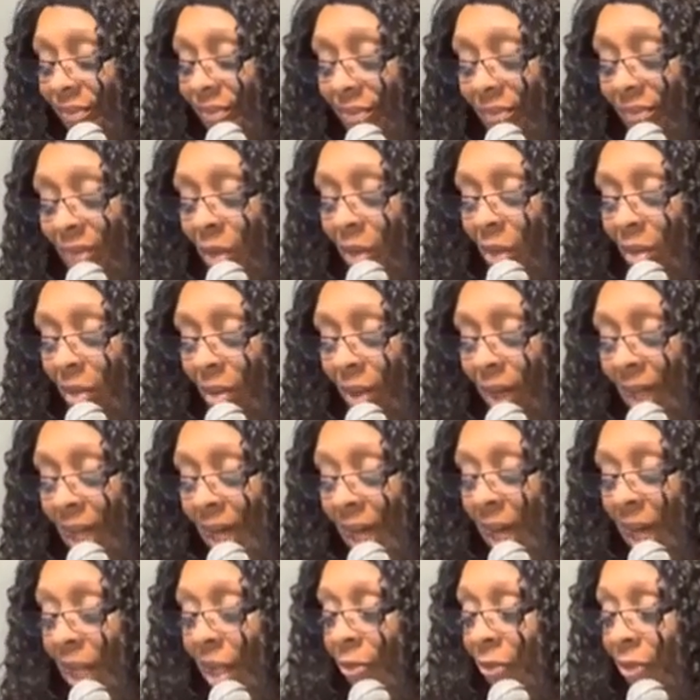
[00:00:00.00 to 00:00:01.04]
you know, I
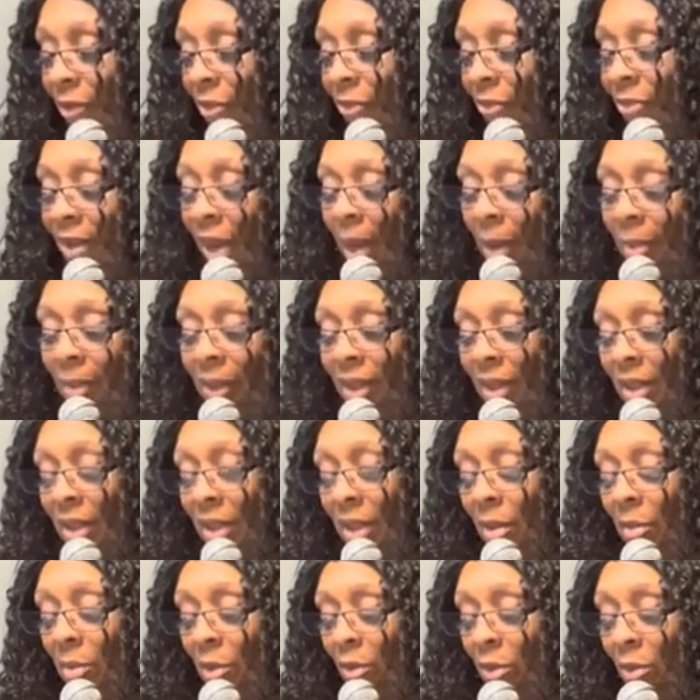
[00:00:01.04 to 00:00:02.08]
got it for the family to
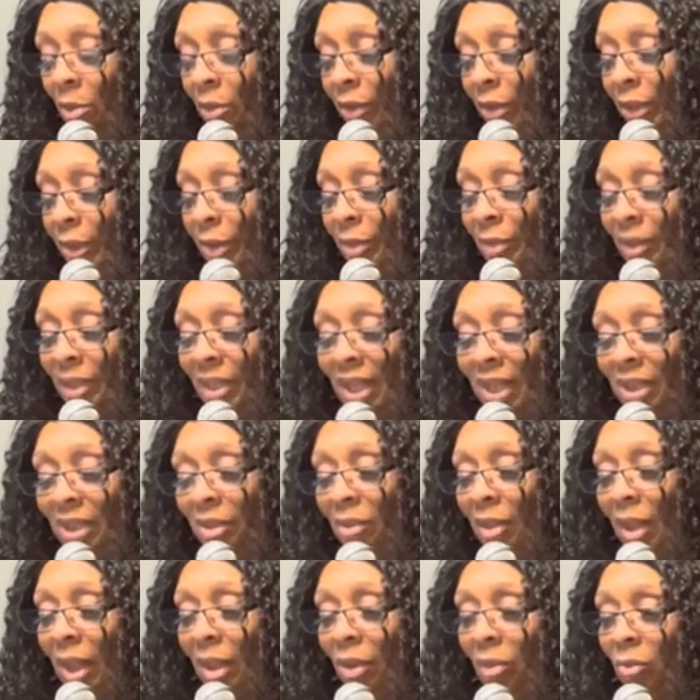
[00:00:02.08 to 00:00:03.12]
come over. I mean,
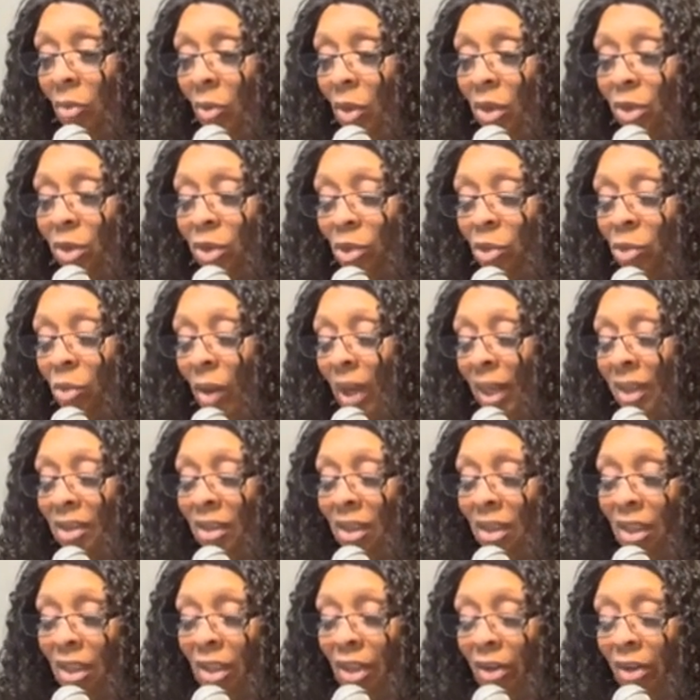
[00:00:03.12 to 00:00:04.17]
that's like once or twice
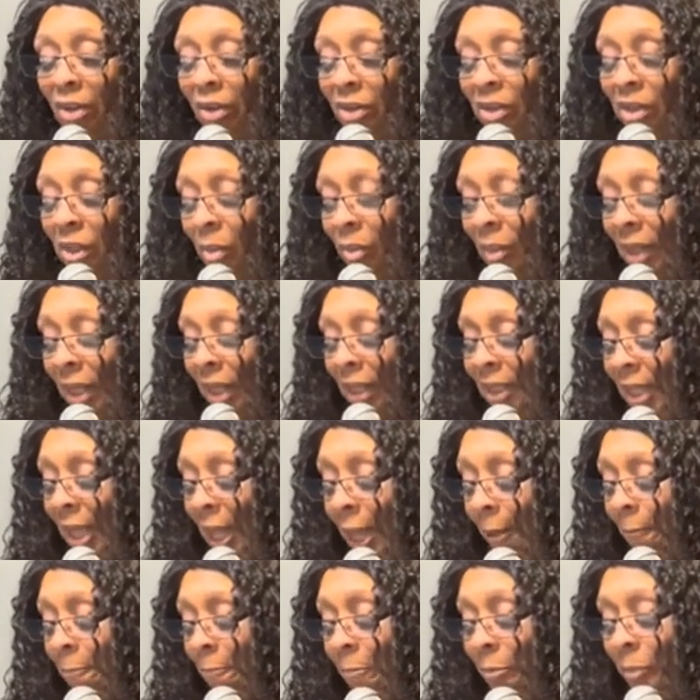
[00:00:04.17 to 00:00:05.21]
a year or something like
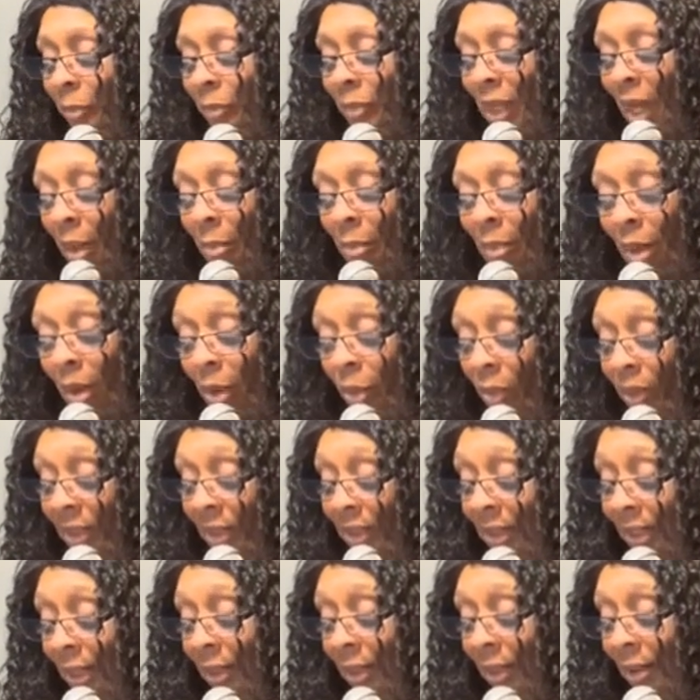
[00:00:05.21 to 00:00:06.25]
that. I'm
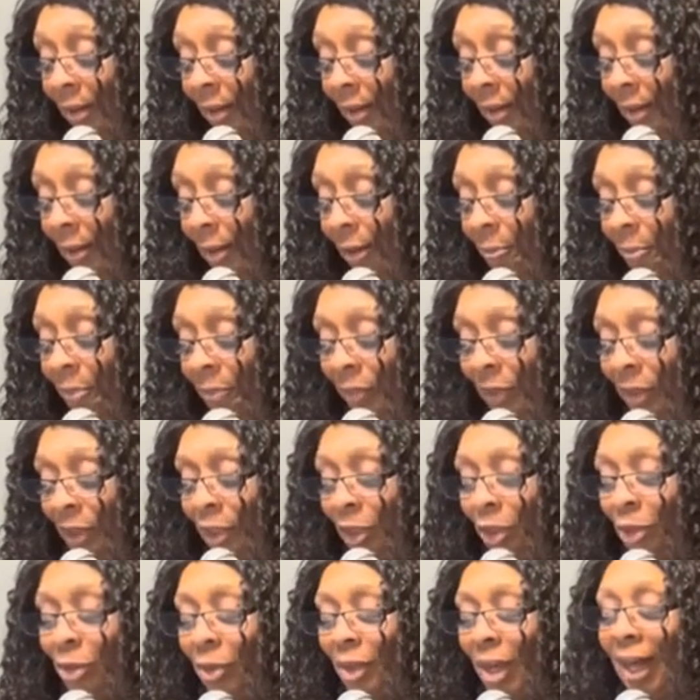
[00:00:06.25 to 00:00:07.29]
always in God.
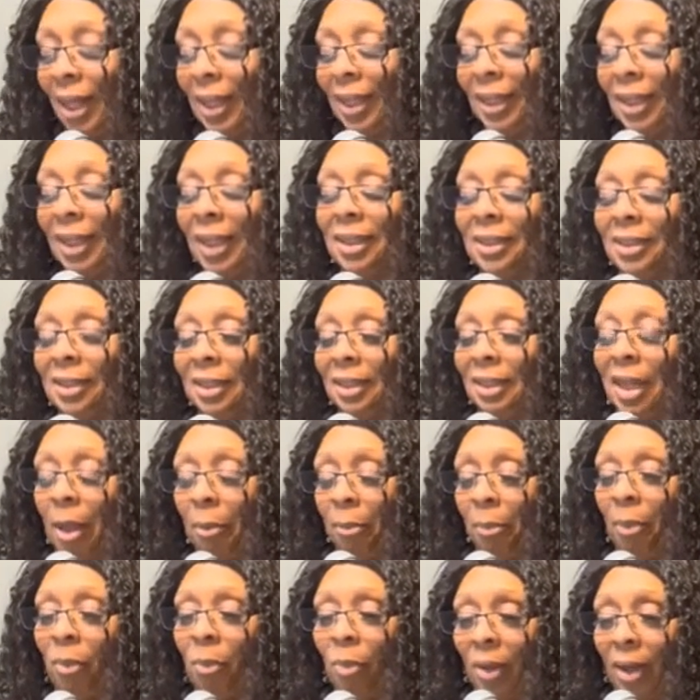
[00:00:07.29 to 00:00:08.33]
You got to get to
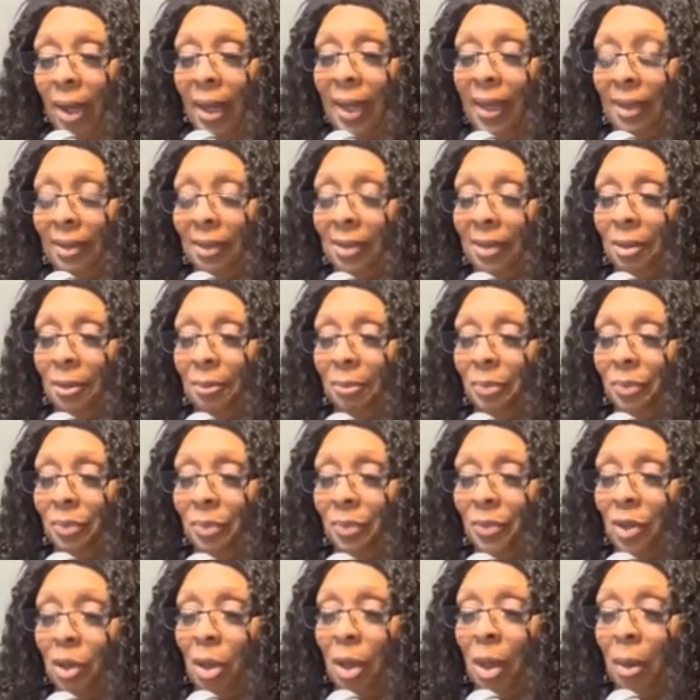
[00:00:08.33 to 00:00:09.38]
that point
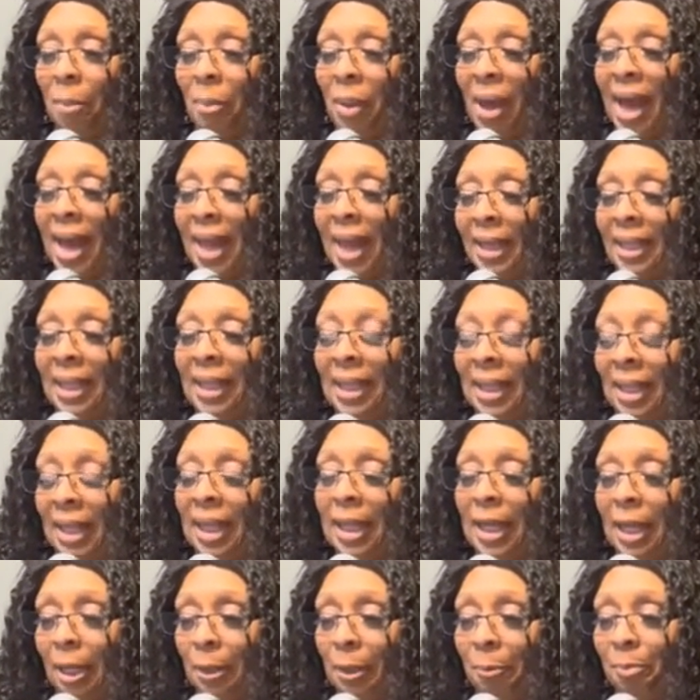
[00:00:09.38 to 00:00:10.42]
to abide in
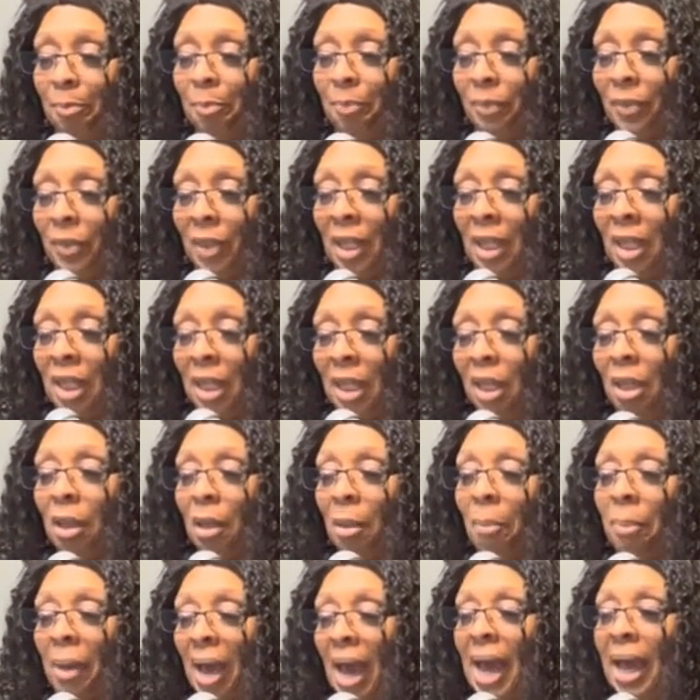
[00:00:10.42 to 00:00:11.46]
Him, and He'll
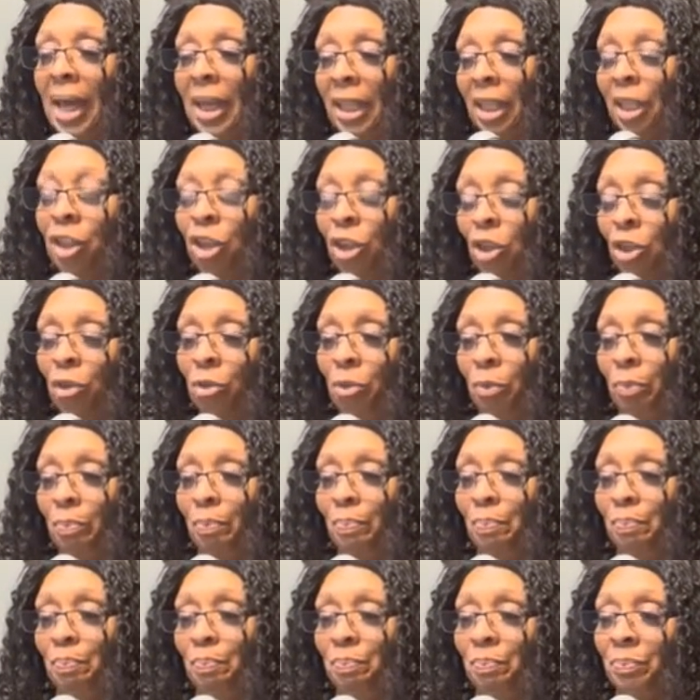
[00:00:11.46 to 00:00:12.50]
abide in you.
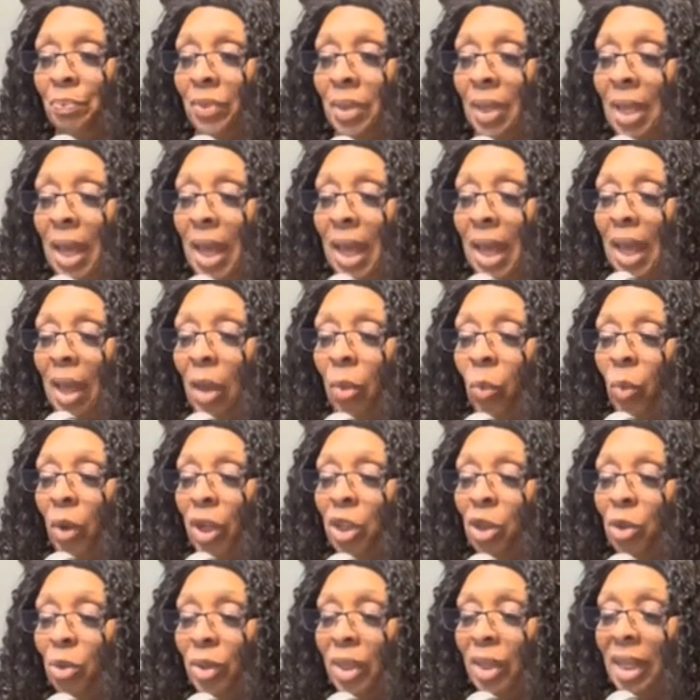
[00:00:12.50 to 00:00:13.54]
Yes, yes, and
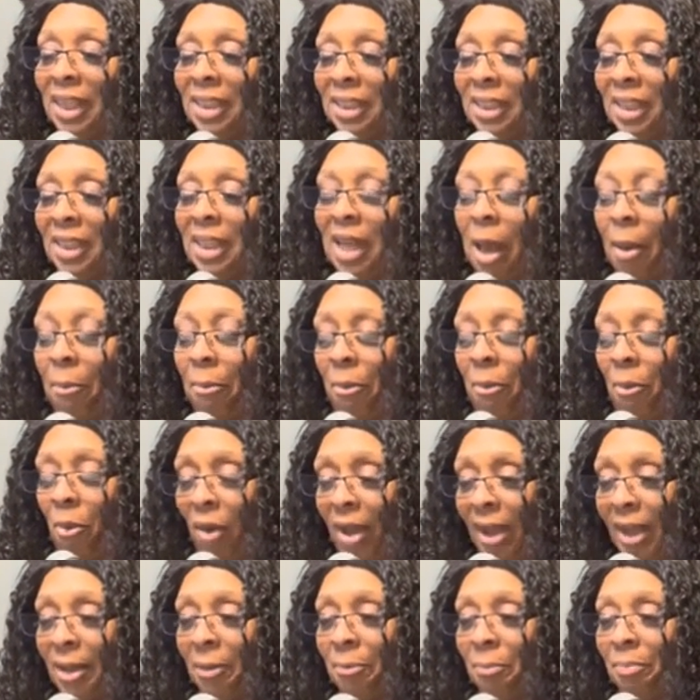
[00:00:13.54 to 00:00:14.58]
when you yes. get to that
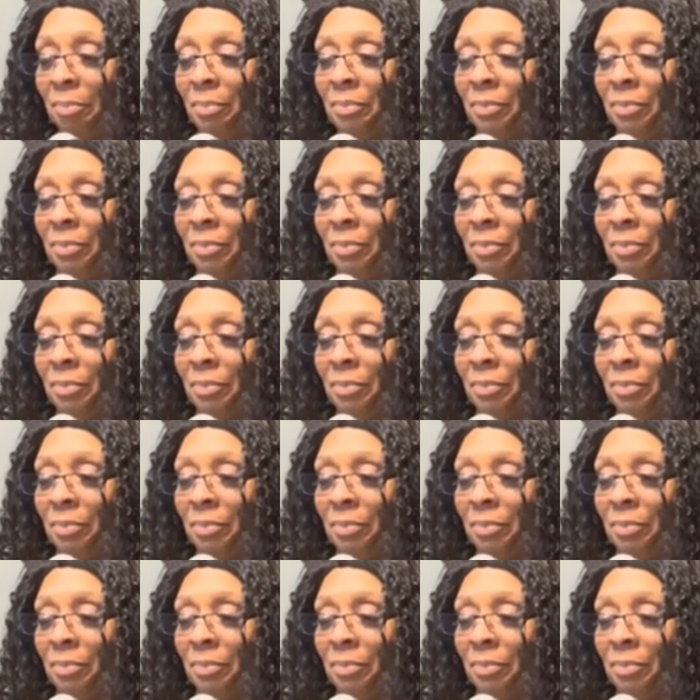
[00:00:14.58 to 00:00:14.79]
point,